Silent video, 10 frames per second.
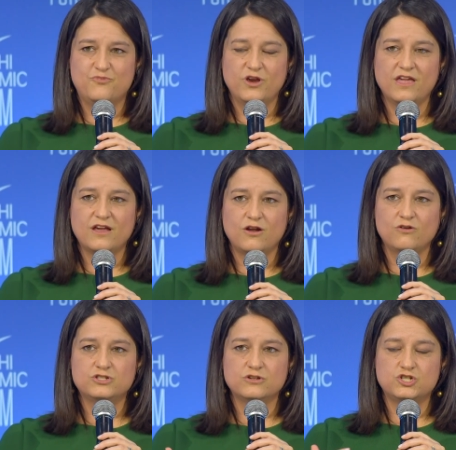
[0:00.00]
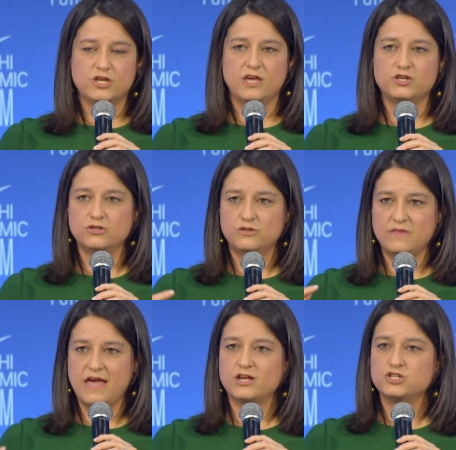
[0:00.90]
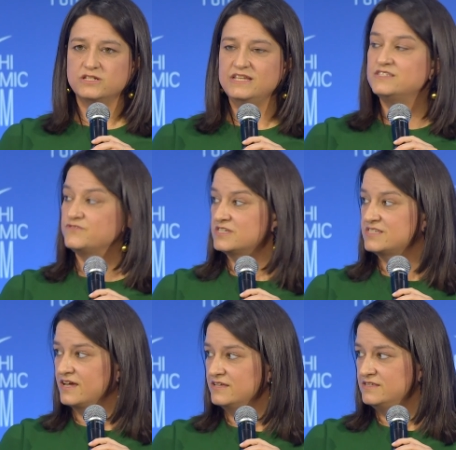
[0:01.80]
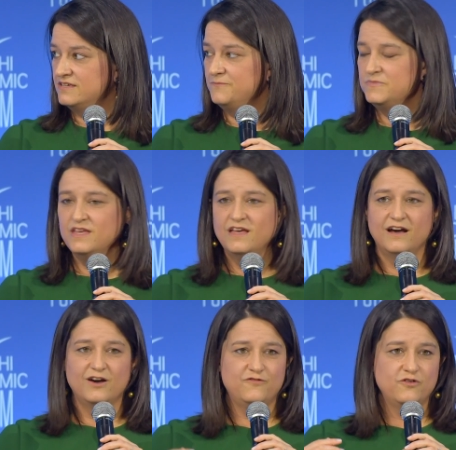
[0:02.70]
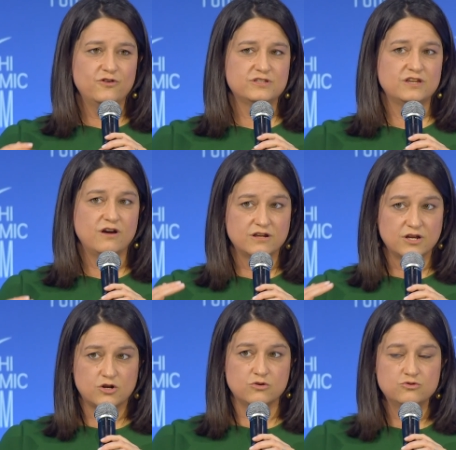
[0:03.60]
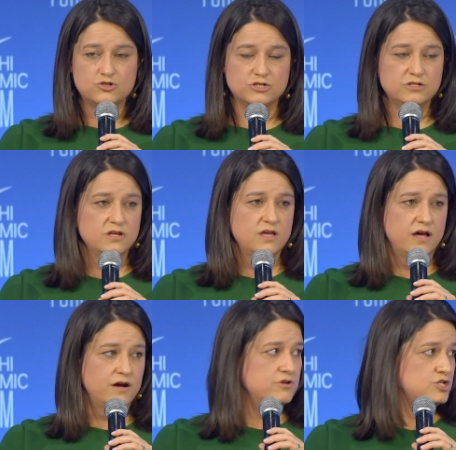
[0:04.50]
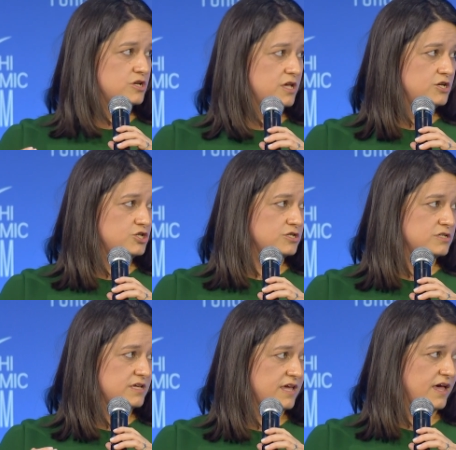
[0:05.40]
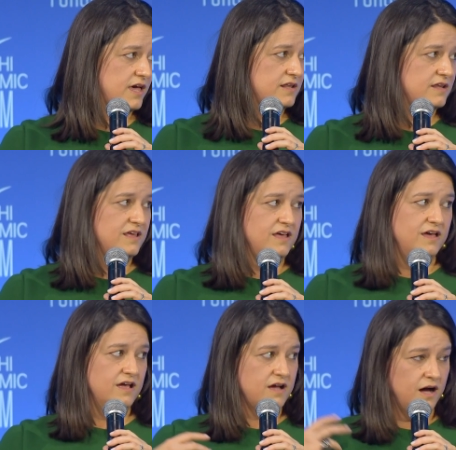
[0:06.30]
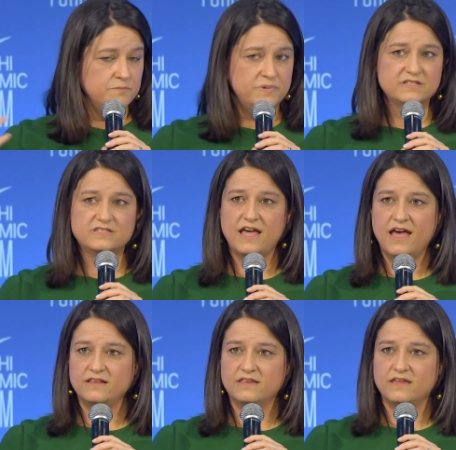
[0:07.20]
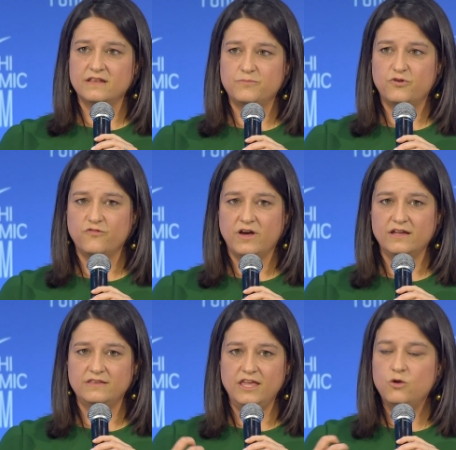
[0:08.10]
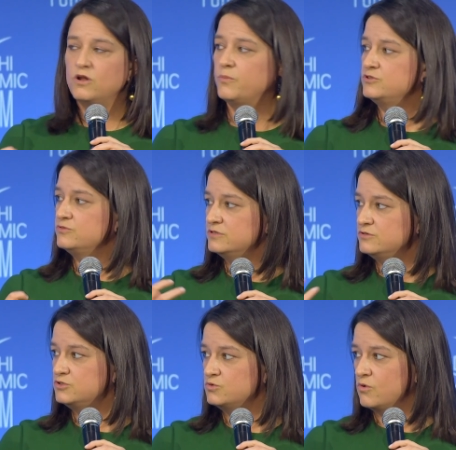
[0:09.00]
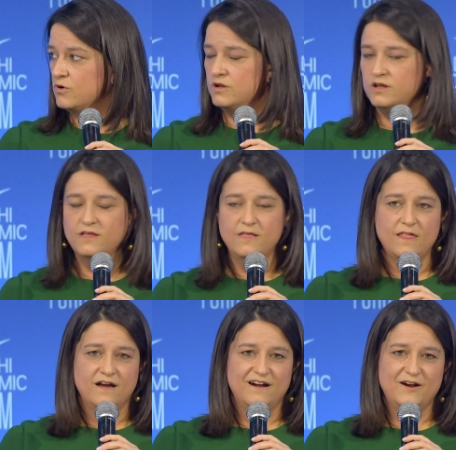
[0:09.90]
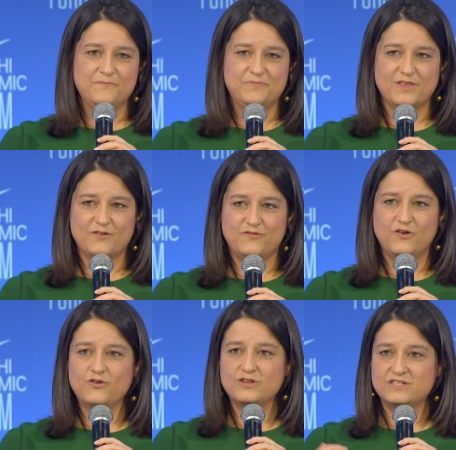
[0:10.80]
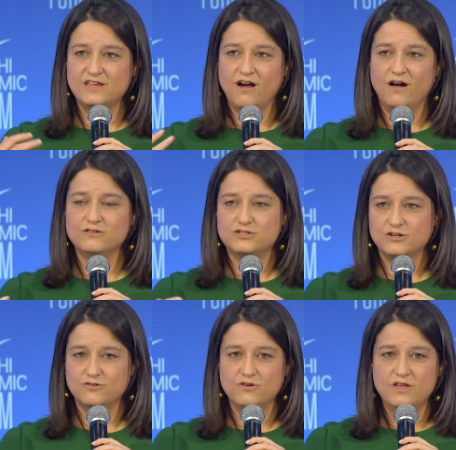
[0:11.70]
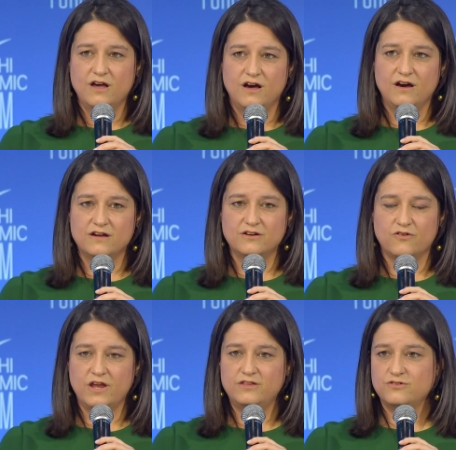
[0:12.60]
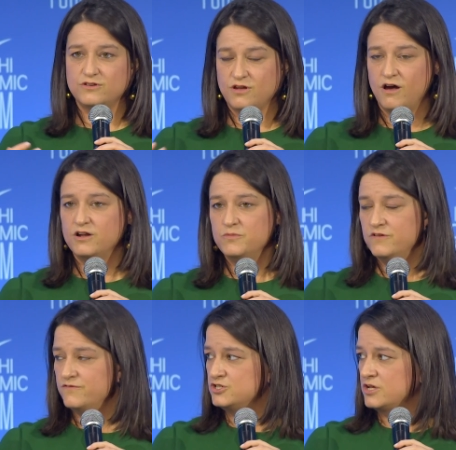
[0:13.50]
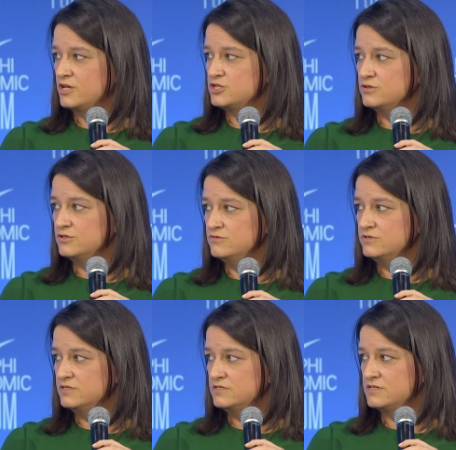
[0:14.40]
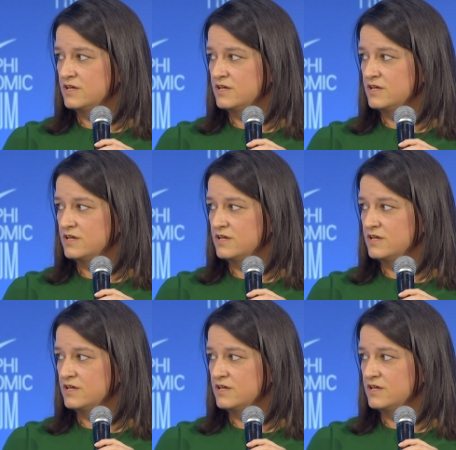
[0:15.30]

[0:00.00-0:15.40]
bringing closer education to the actual needs of society, uh, focusing on inclusion, how education can encompass and can provide equal opportunities to all. Um, focusing also on greater autonomy of educational units,